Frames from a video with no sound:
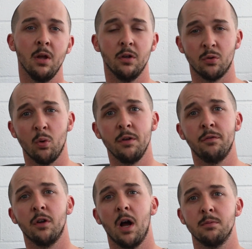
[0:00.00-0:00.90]
The
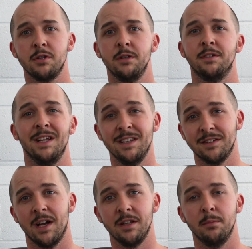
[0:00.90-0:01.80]
20-foot options
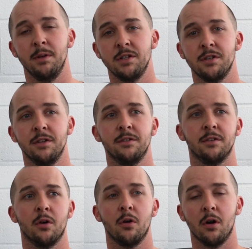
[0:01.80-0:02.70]
inside
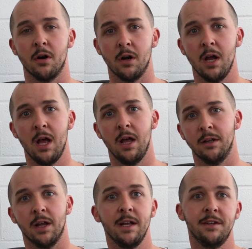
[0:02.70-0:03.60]
dimensions are
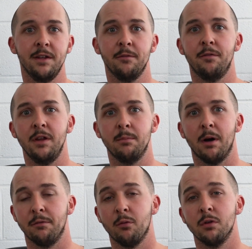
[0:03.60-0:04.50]
19 feet
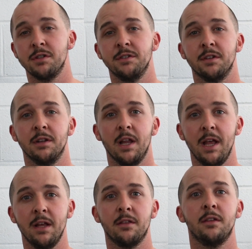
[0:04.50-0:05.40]
by 4 inches in
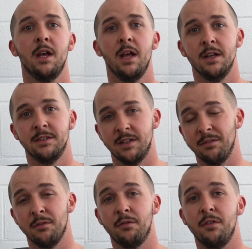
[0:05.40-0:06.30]
length,
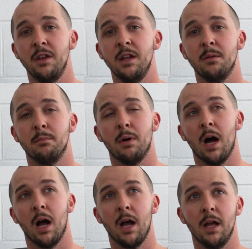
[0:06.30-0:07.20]
7 feet
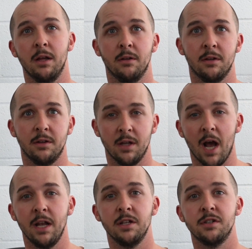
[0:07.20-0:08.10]
by
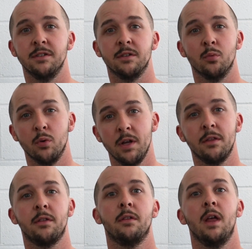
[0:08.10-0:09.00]
9 inches in
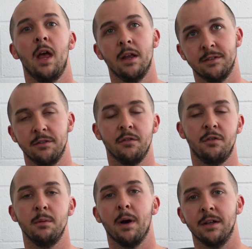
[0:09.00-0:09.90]
width, 7
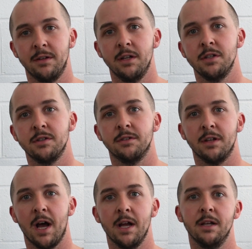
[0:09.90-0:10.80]
feet by 10 inches in
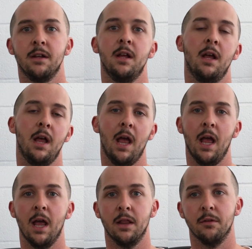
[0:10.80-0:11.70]
height.
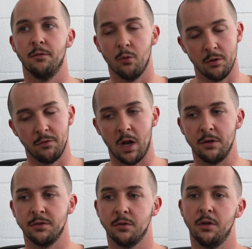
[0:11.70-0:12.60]
And the 40-foot
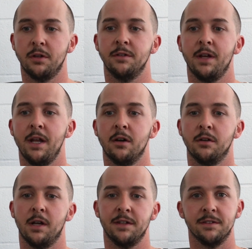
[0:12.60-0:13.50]
household good
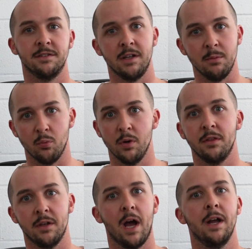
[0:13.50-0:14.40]
container has the same
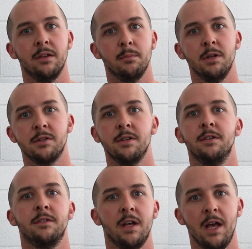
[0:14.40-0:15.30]
width and height
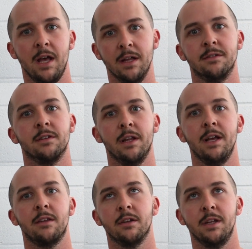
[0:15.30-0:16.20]
dimensions. Its
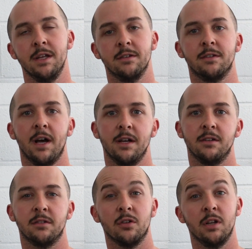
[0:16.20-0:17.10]
length on the inside
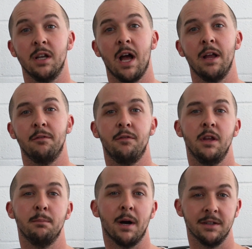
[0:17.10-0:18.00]
is 39
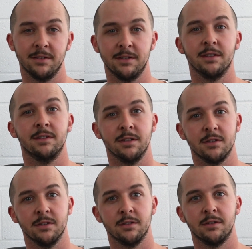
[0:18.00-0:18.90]
feet by 6
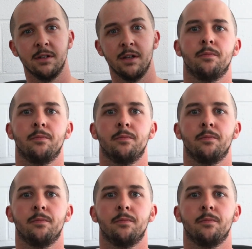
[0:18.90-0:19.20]
inches.